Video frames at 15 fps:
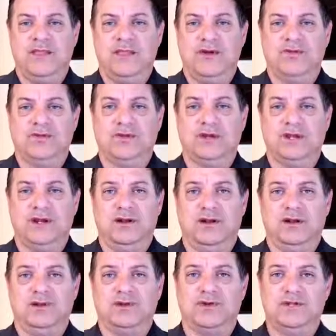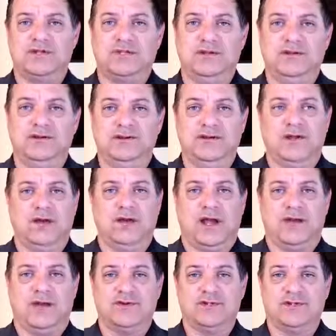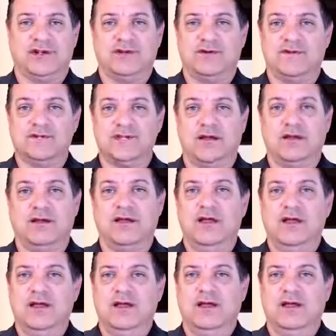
They were looking at increasing their average dollar of sale,